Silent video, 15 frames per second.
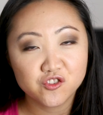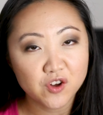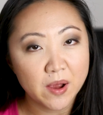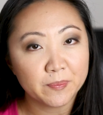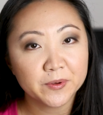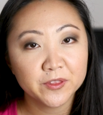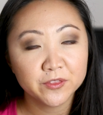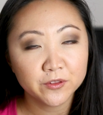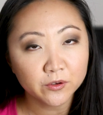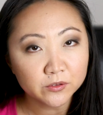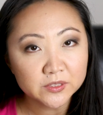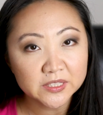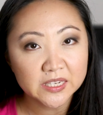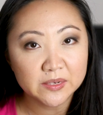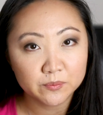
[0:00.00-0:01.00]
it dropped
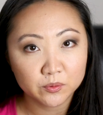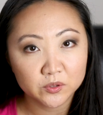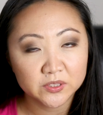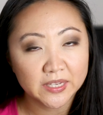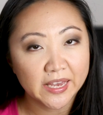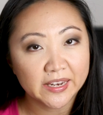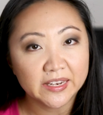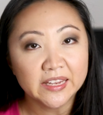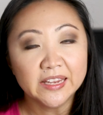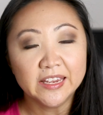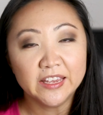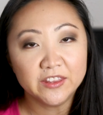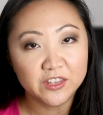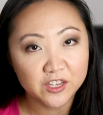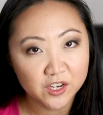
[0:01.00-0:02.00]
13%
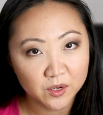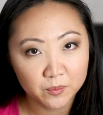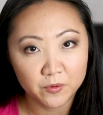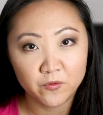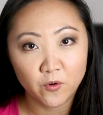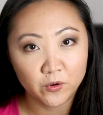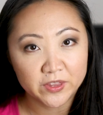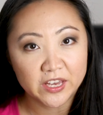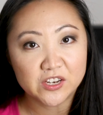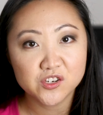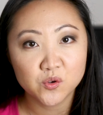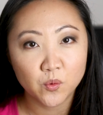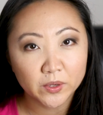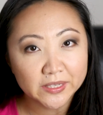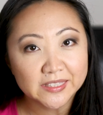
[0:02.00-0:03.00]
in the year before that,
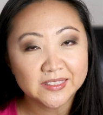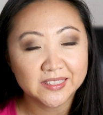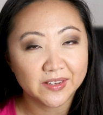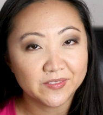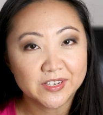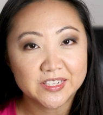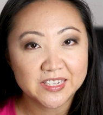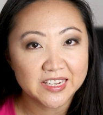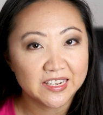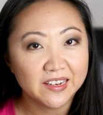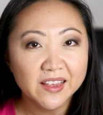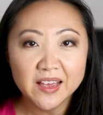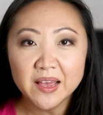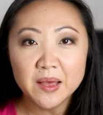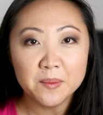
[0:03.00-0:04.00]

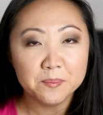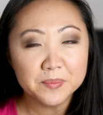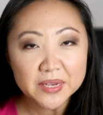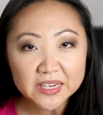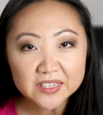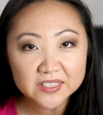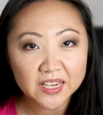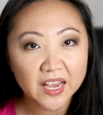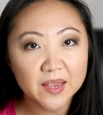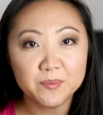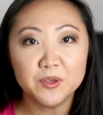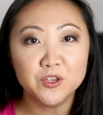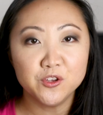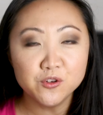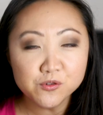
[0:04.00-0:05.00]
2017.
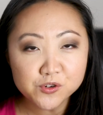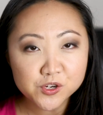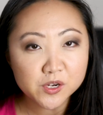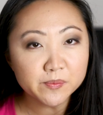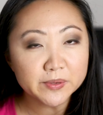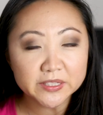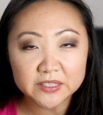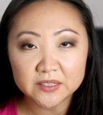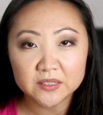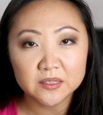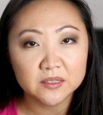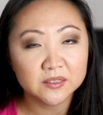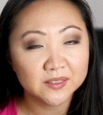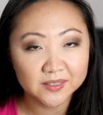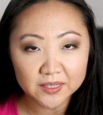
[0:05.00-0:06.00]
Meantime, YouTube is
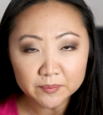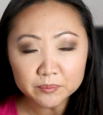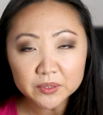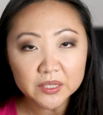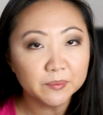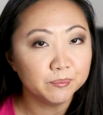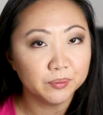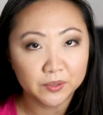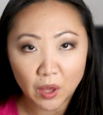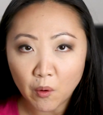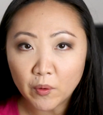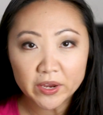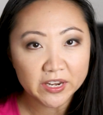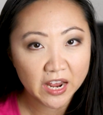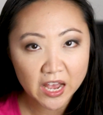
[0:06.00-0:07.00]
simply
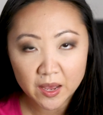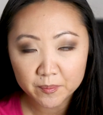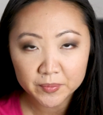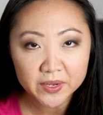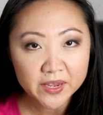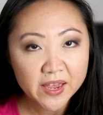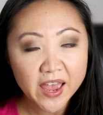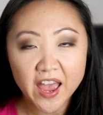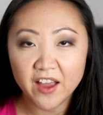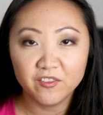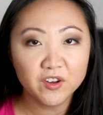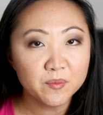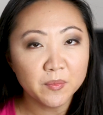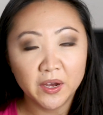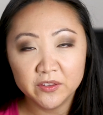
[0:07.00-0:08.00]
blowing up.
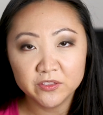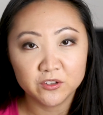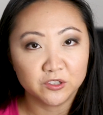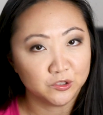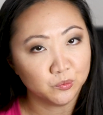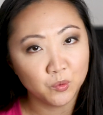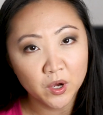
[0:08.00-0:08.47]
Every month there's